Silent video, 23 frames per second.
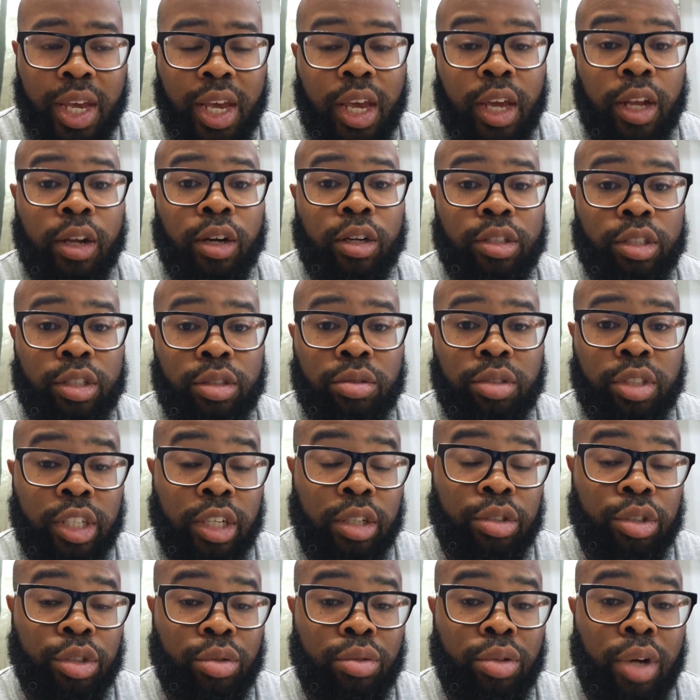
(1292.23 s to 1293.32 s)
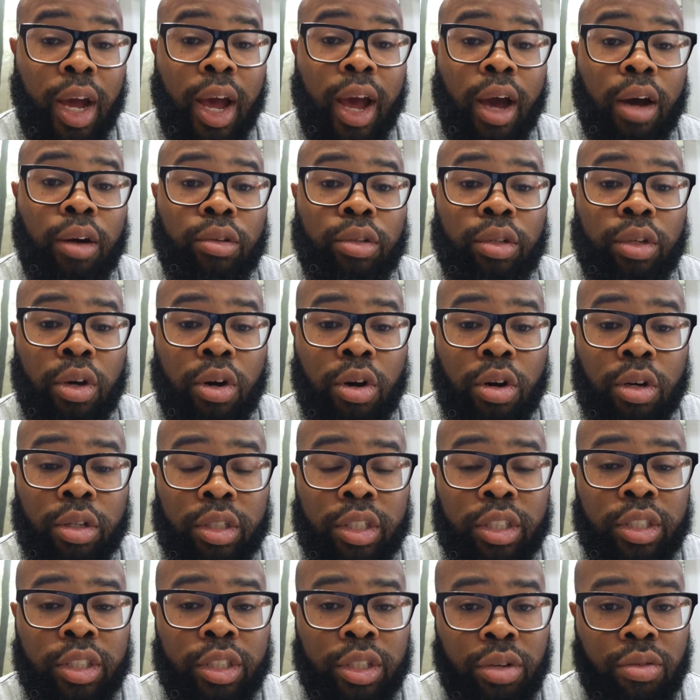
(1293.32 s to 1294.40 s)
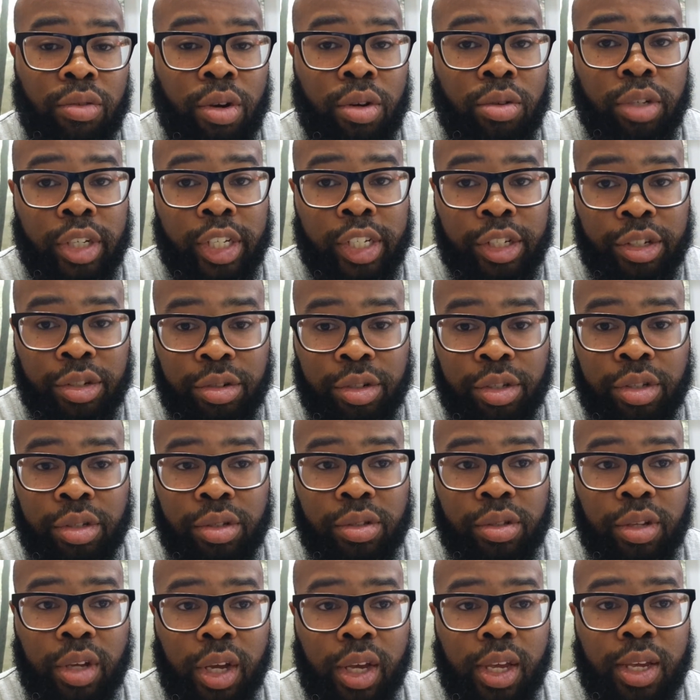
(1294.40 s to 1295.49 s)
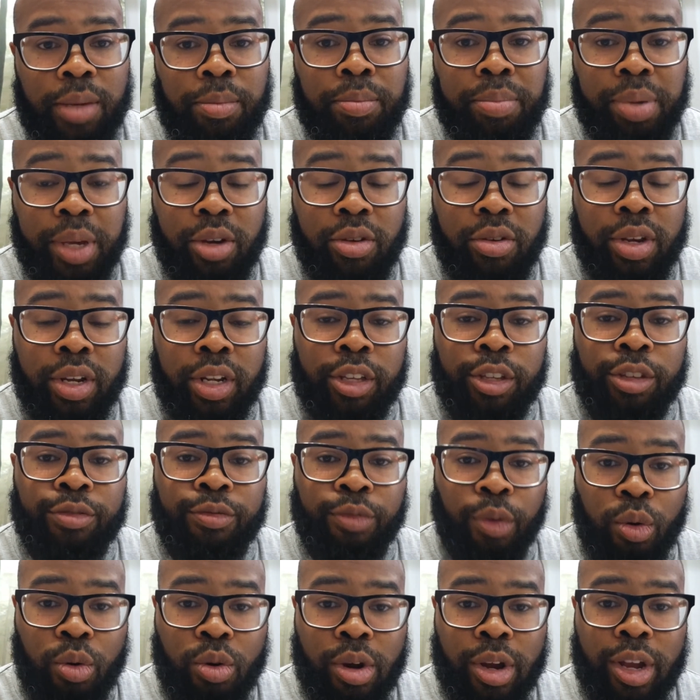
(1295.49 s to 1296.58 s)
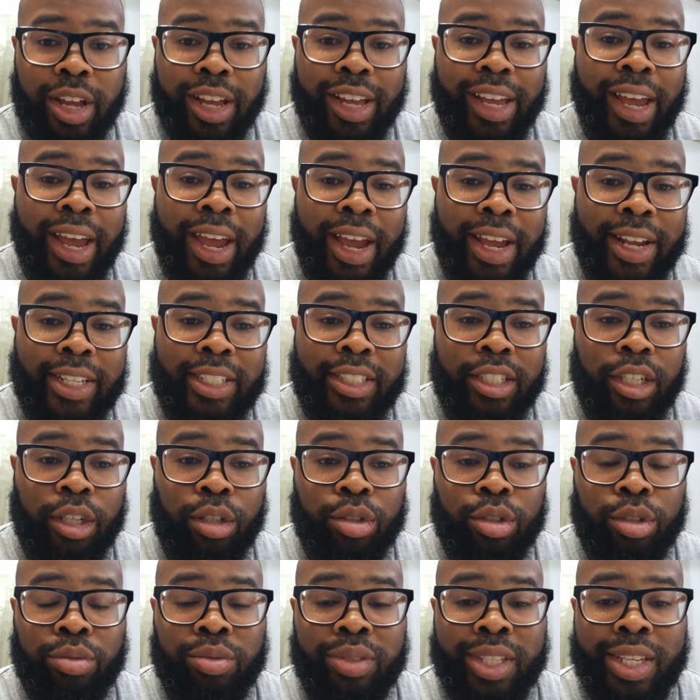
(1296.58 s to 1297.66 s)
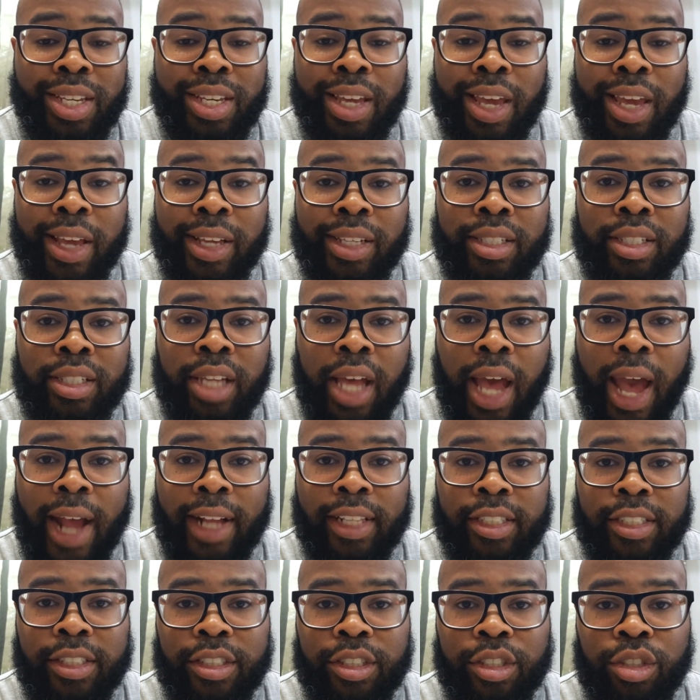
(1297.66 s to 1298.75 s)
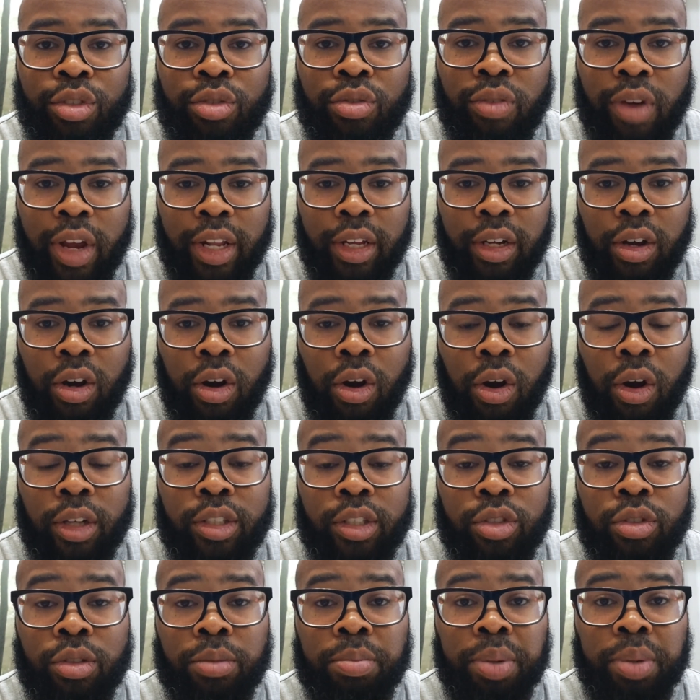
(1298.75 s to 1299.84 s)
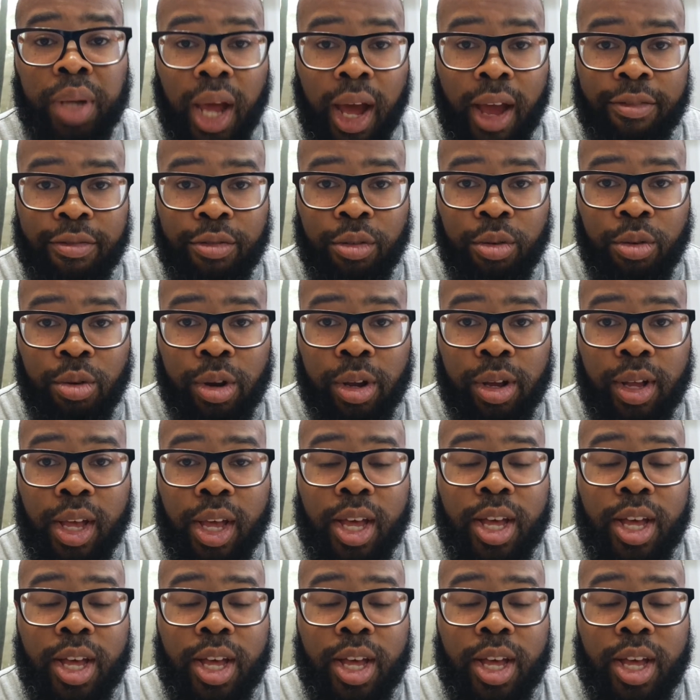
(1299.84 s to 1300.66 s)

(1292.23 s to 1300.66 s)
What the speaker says: It also tells you how long the zero interest period is for, and it tells you the exact credit card to apply for.